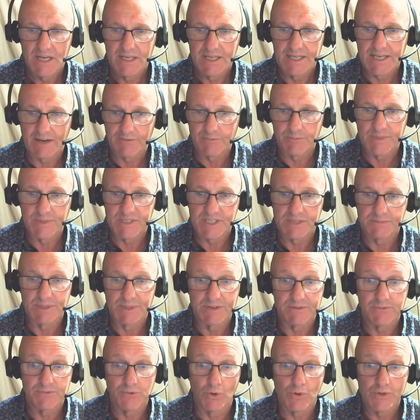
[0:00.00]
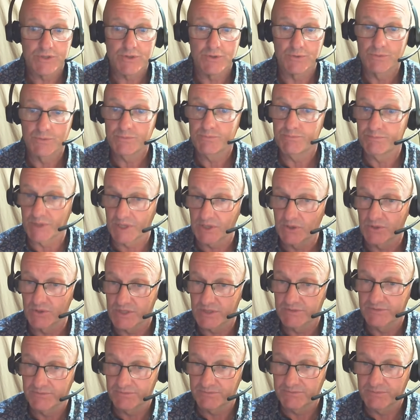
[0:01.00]
governments have been forced to,
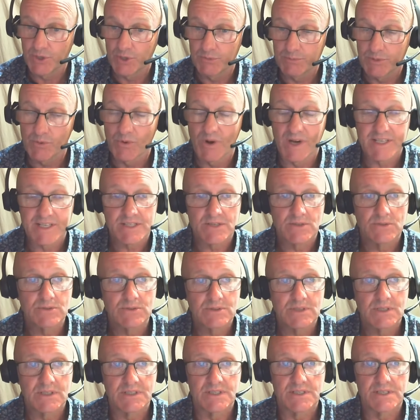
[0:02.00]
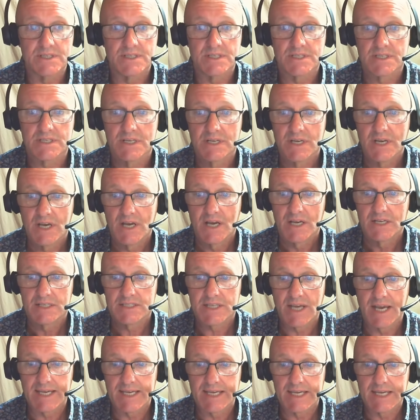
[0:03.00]
because of human rights law, is
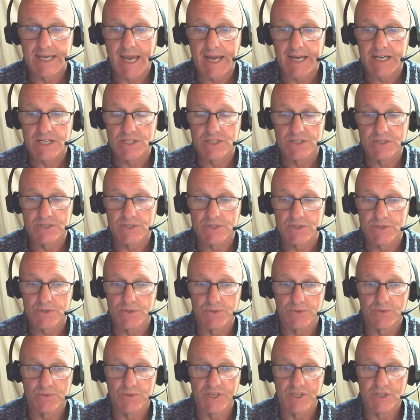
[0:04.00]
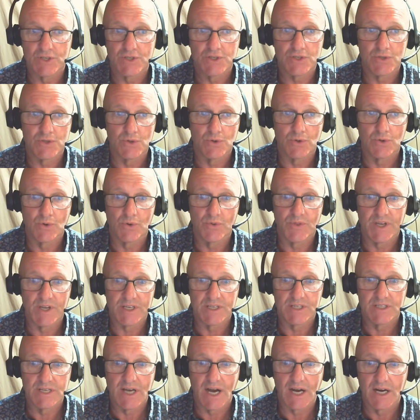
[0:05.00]
taking actions to ensure that
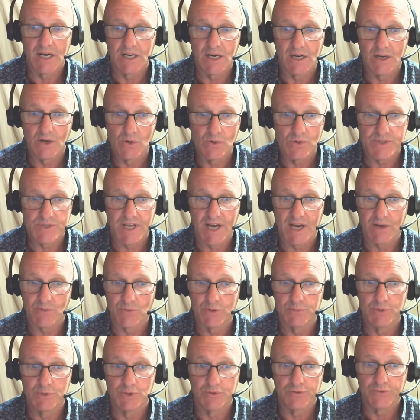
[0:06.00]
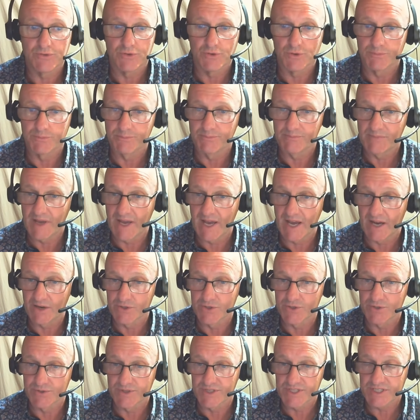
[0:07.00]
young girls aren't removed from our
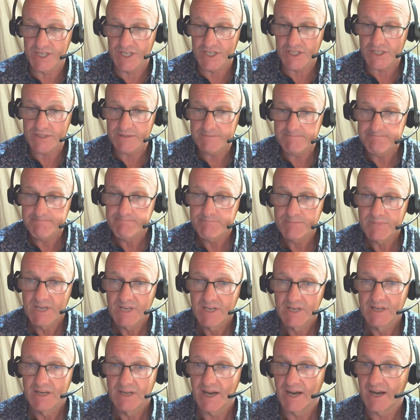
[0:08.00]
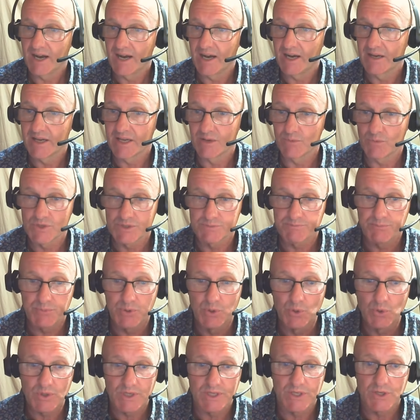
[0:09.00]
jurisdiction. It was
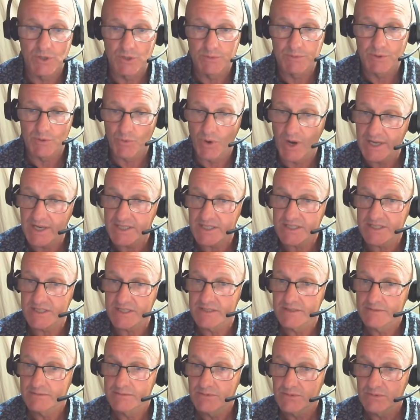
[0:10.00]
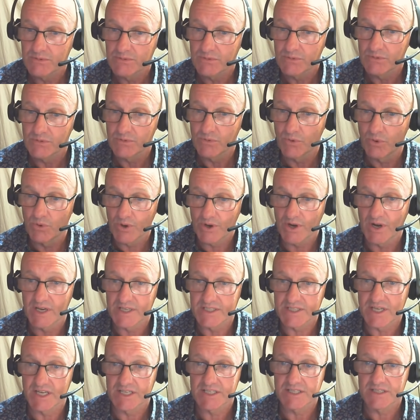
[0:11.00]
purely human rights
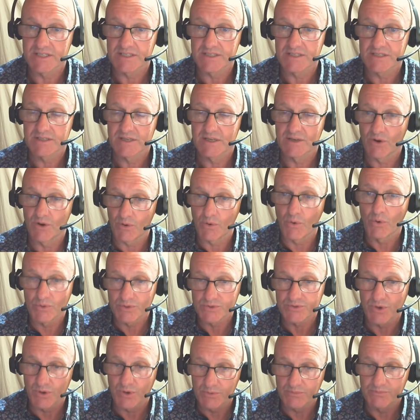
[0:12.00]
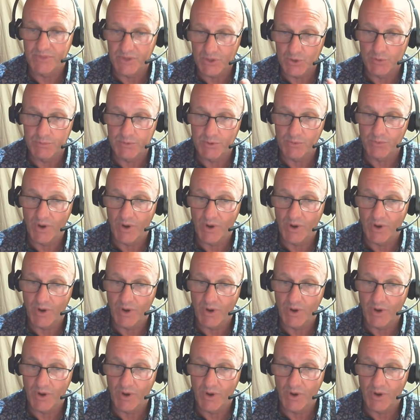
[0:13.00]
organisations, or the human